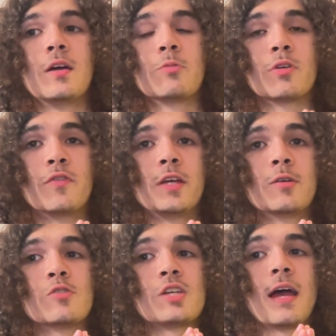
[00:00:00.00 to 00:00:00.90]

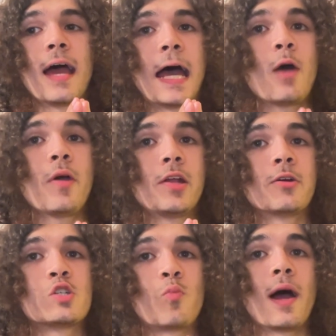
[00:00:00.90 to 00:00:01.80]
reveals how
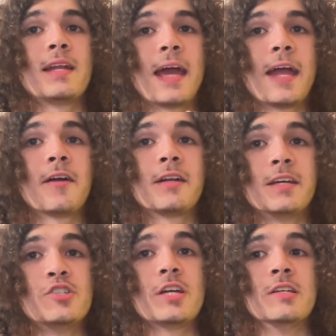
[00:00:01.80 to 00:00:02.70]
intertwined
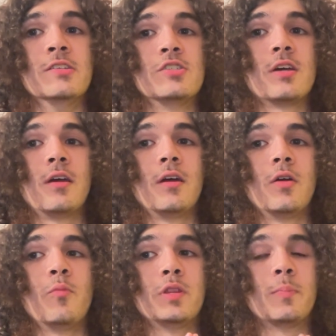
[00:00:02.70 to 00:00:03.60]
heritage is
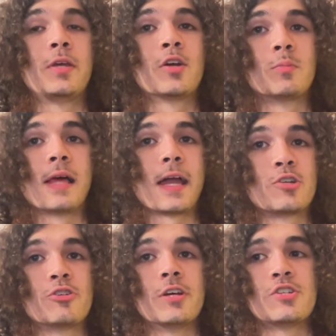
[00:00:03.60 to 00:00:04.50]
with the pure black
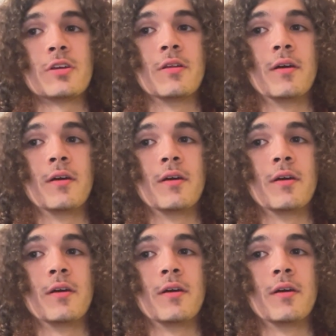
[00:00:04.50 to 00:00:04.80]
tradition.